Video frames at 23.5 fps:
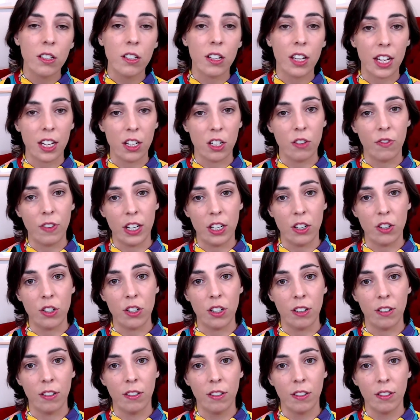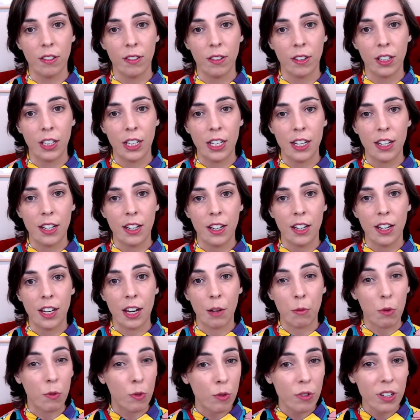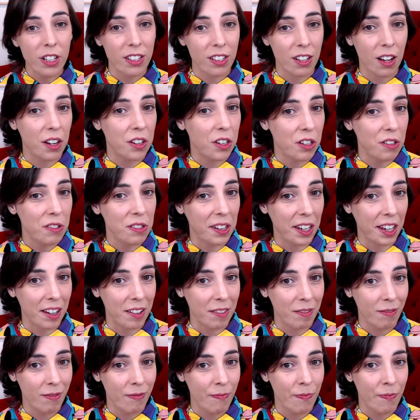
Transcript: to intervention. And we've already started using it.